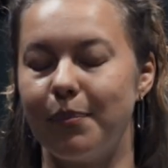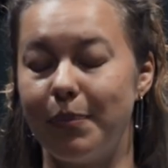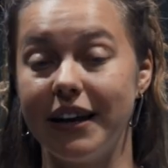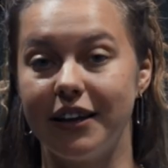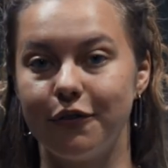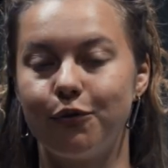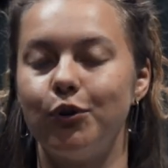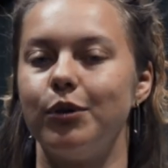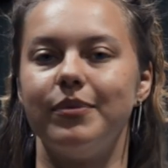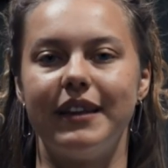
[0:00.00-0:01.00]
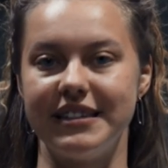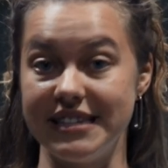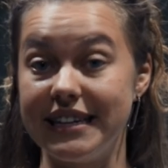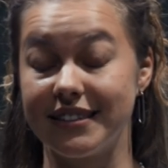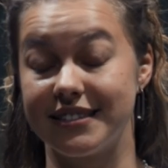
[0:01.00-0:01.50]
body kit form, the
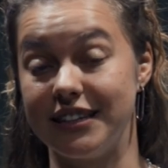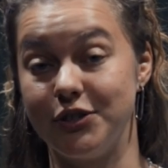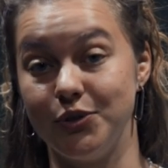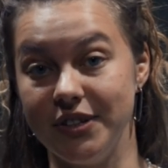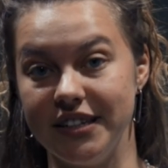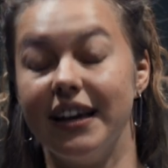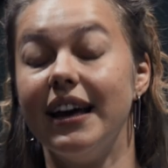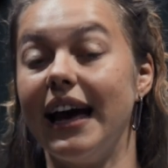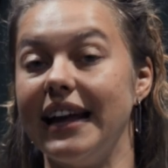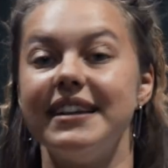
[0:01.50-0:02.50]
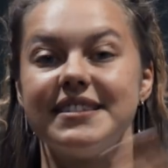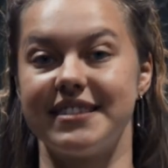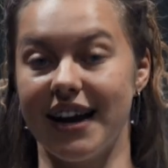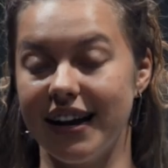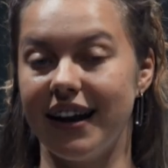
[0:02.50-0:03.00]
details that you need, and
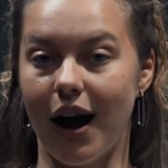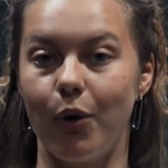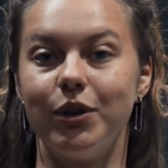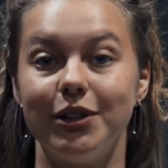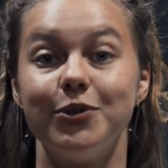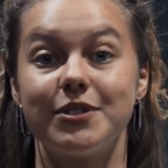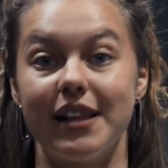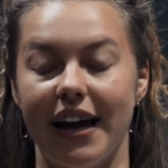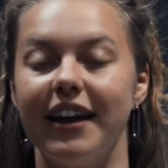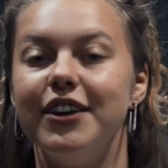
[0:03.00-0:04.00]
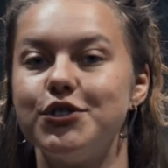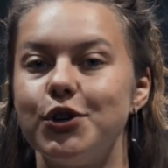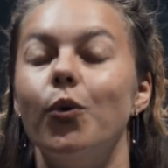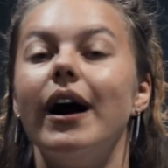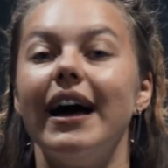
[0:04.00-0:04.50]
design how it looks like.
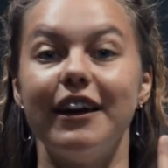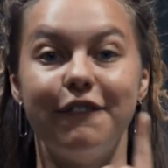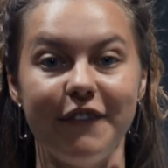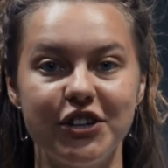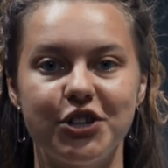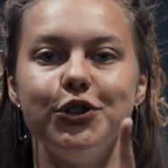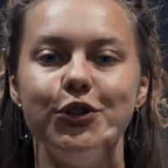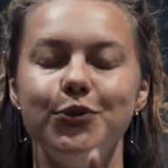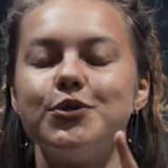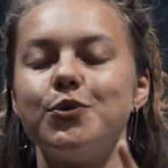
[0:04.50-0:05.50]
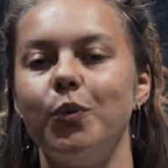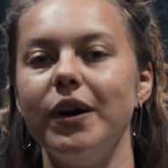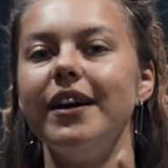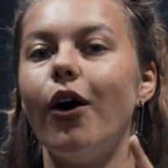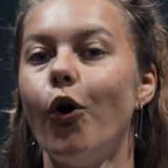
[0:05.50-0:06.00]
So, an official news,
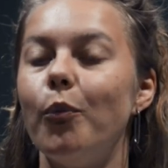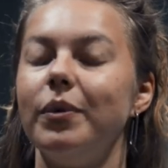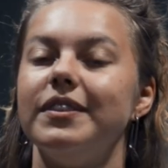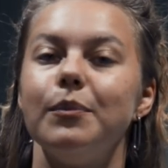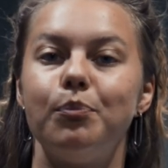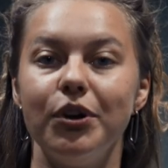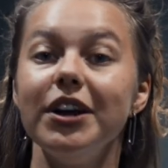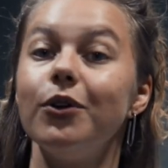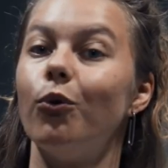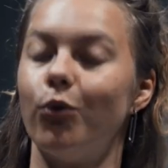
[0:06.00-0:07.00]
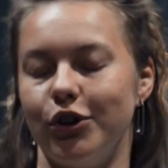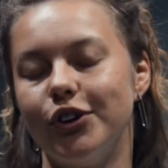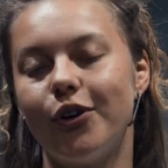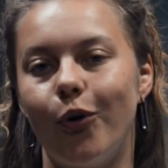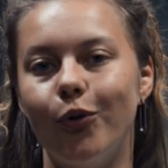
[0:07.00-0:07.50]
we opened the
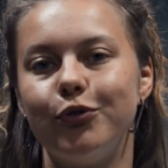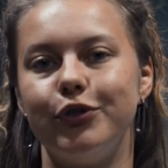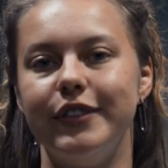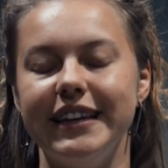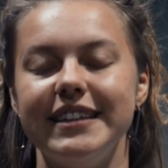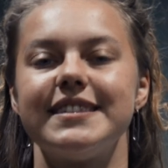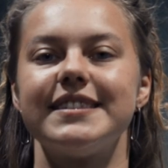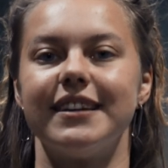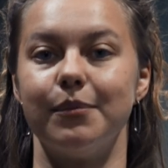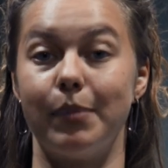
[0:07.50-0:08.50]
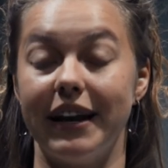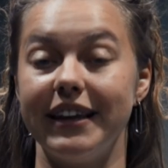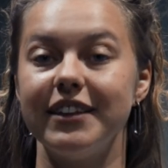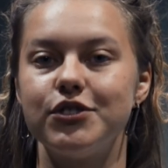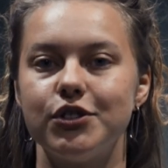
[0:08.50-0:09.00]
pre-order of this body
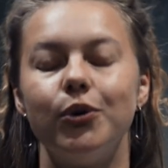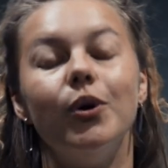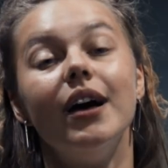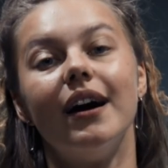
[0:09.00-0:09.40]
kit. So,